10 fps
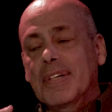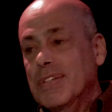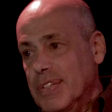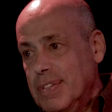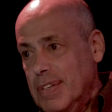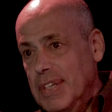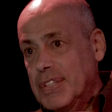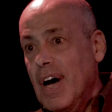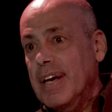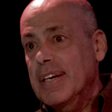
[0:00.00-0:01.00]
can just, you
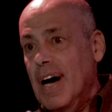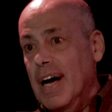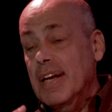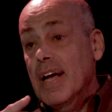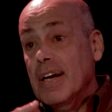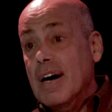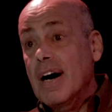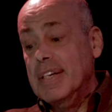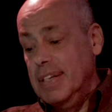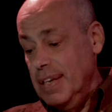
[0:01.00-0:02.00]
tie a knot,
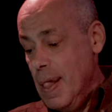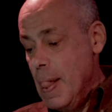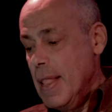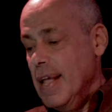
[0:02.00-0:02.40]
cut it,